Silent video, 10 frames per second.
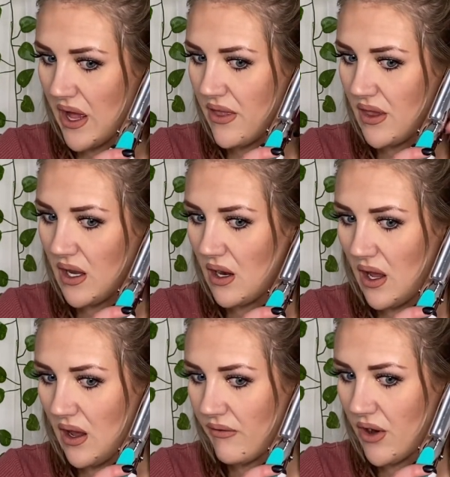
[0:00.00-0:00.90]
And then I
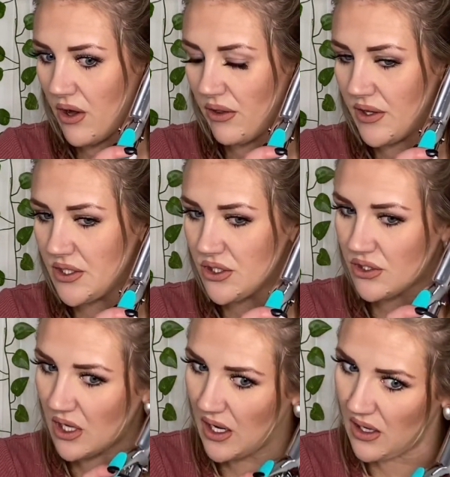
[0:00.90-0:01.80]
have all this
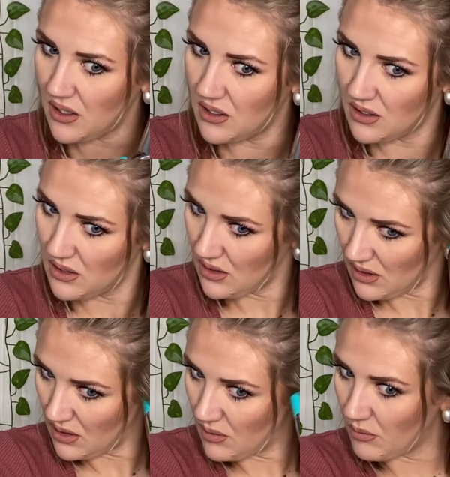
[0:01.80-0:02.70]
straight. I'm
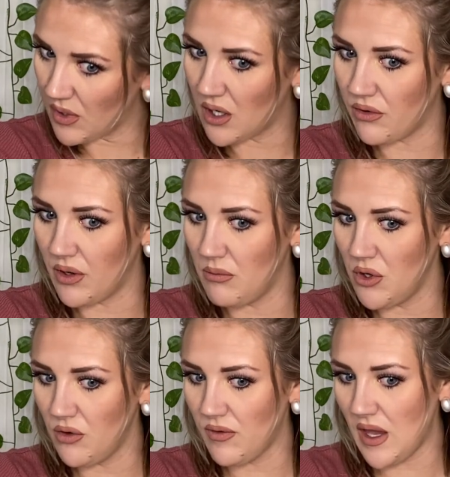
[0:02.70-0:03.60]
gonna
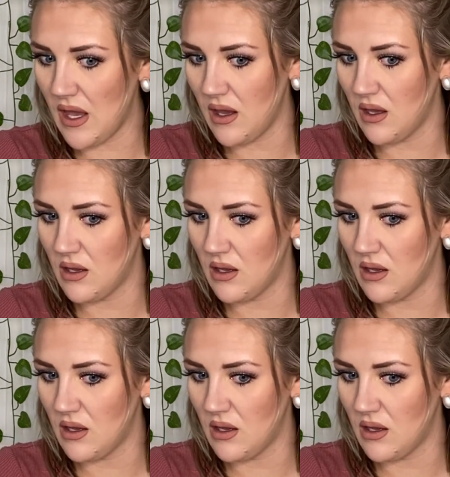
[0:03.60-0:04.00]
remove it.